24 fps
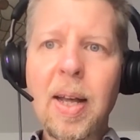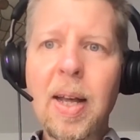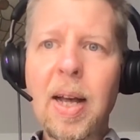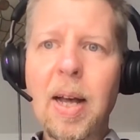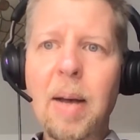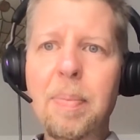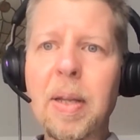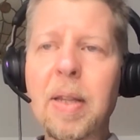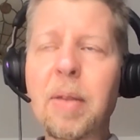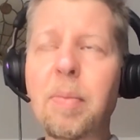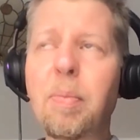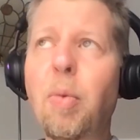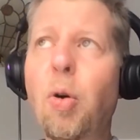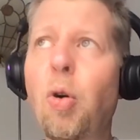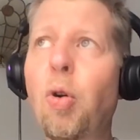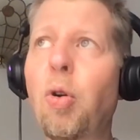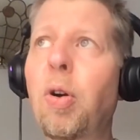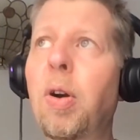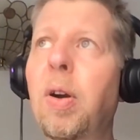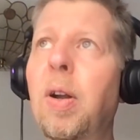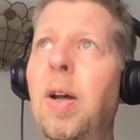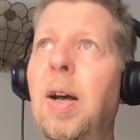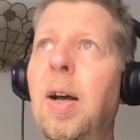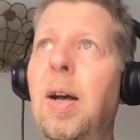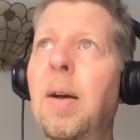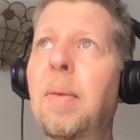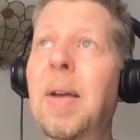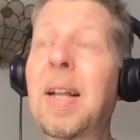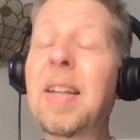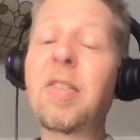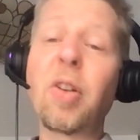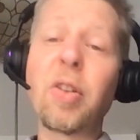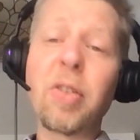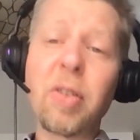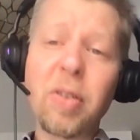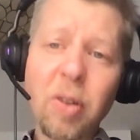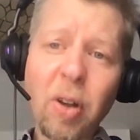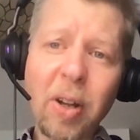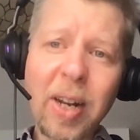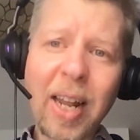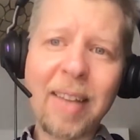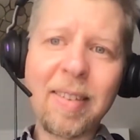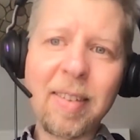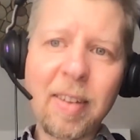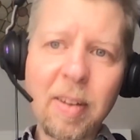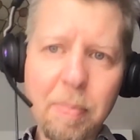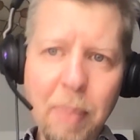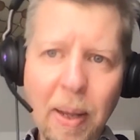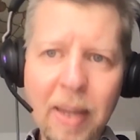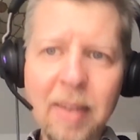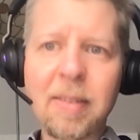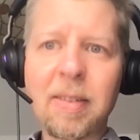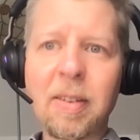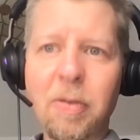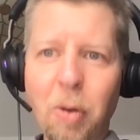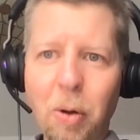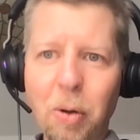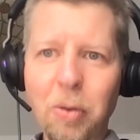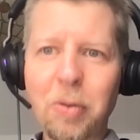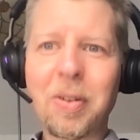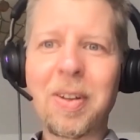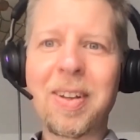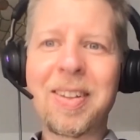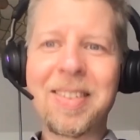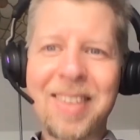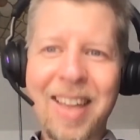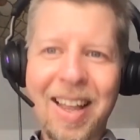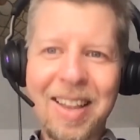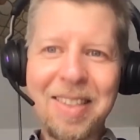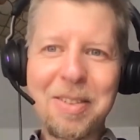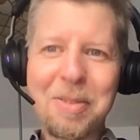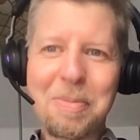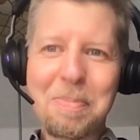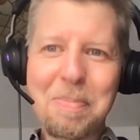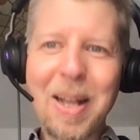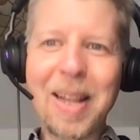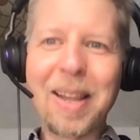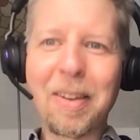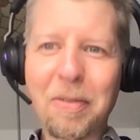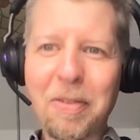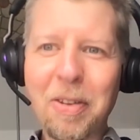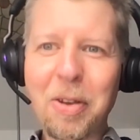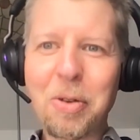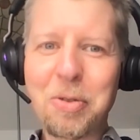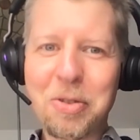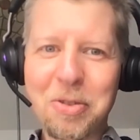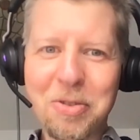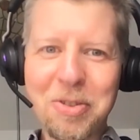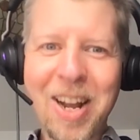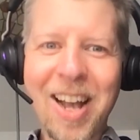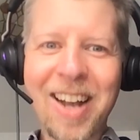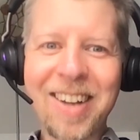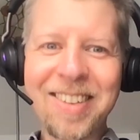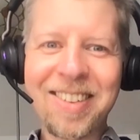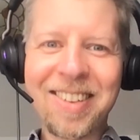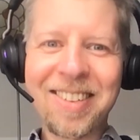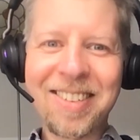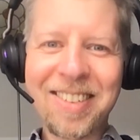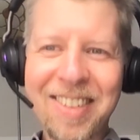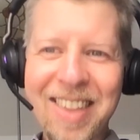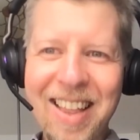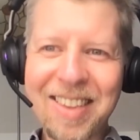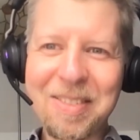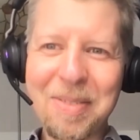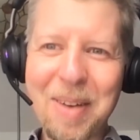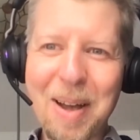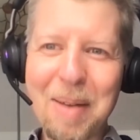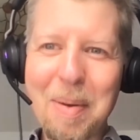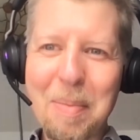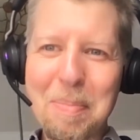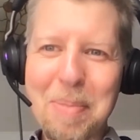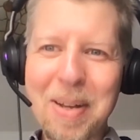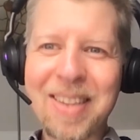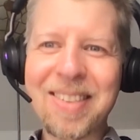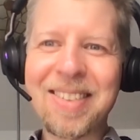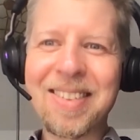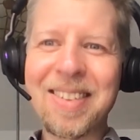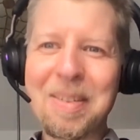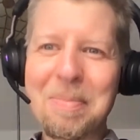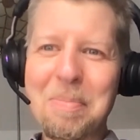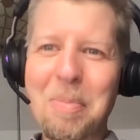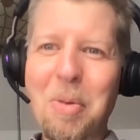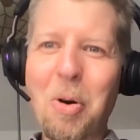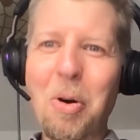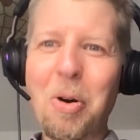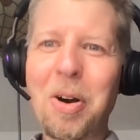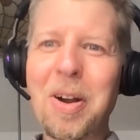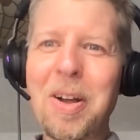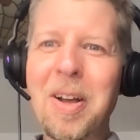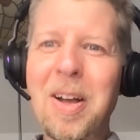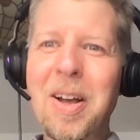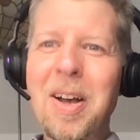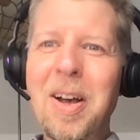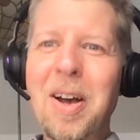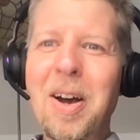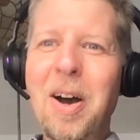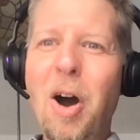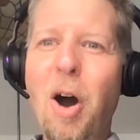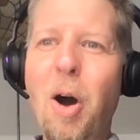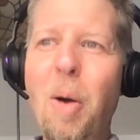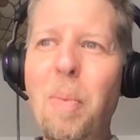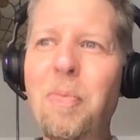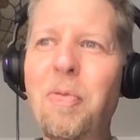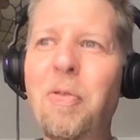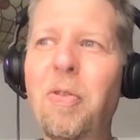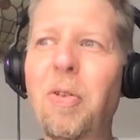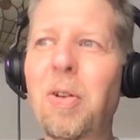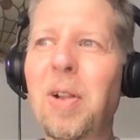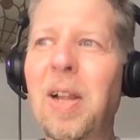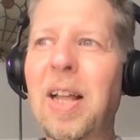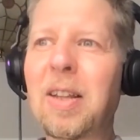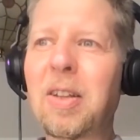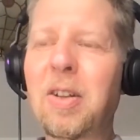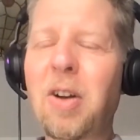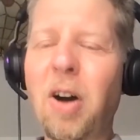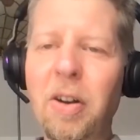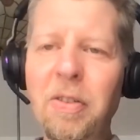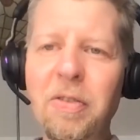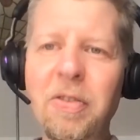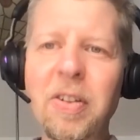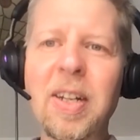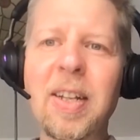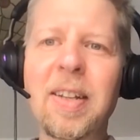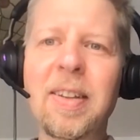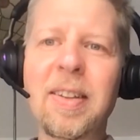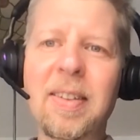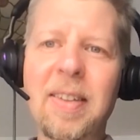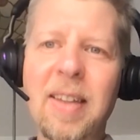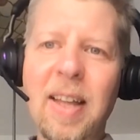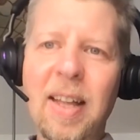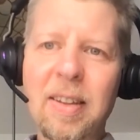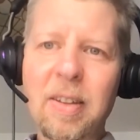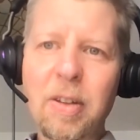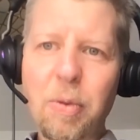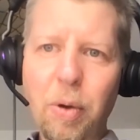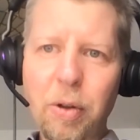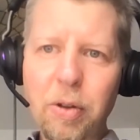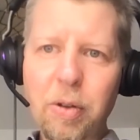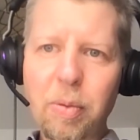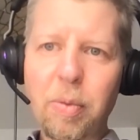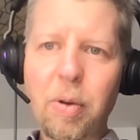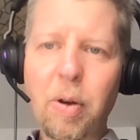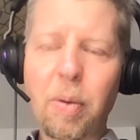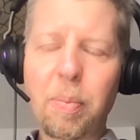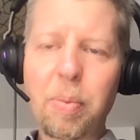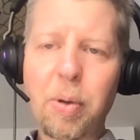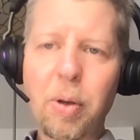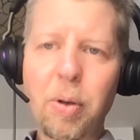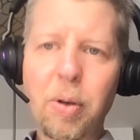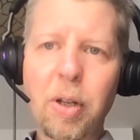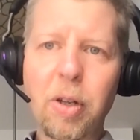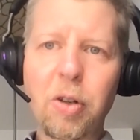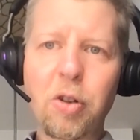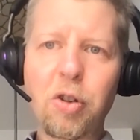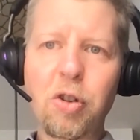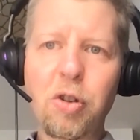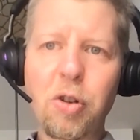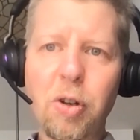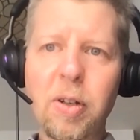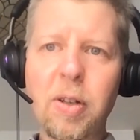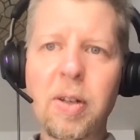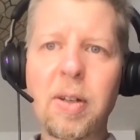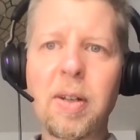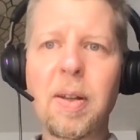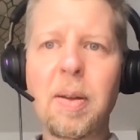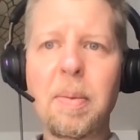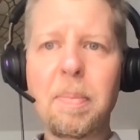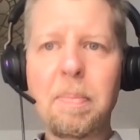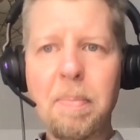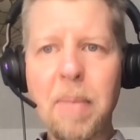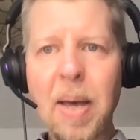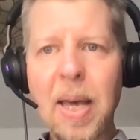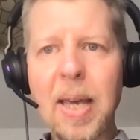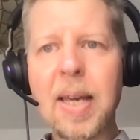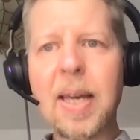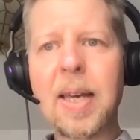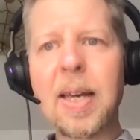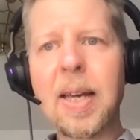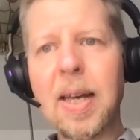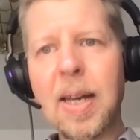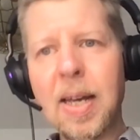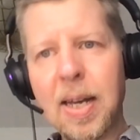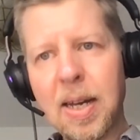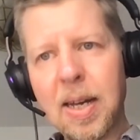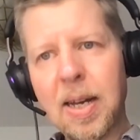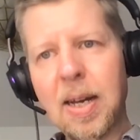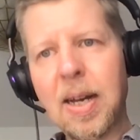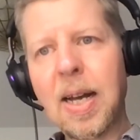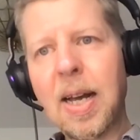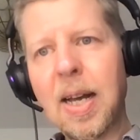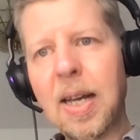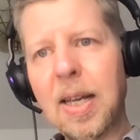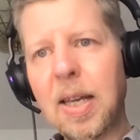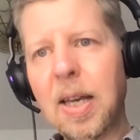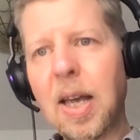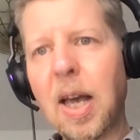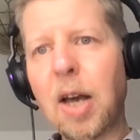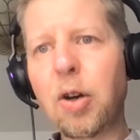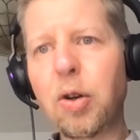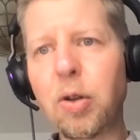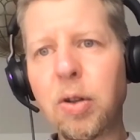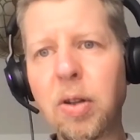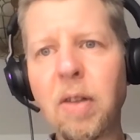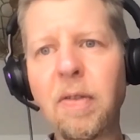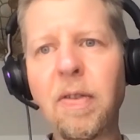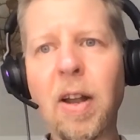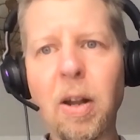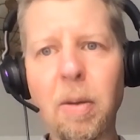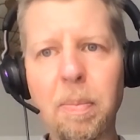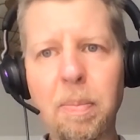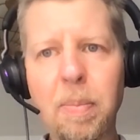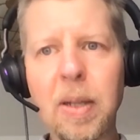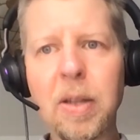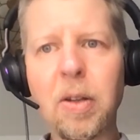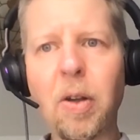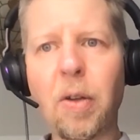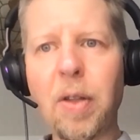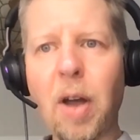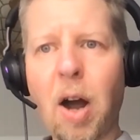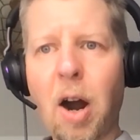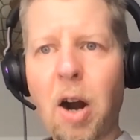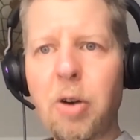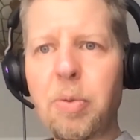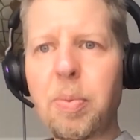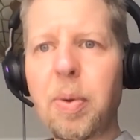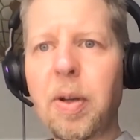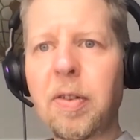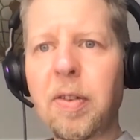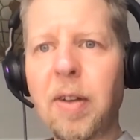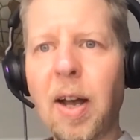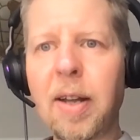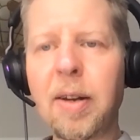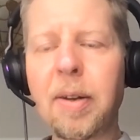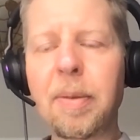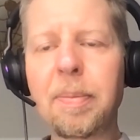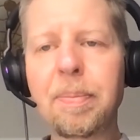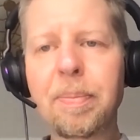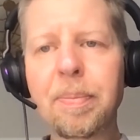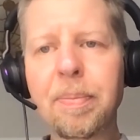a bit more. It's not as expensive also than to build a fusion reactor. So that's why I'm a bit more hopeful and confident that quantum computing should make a good development on the hardware side,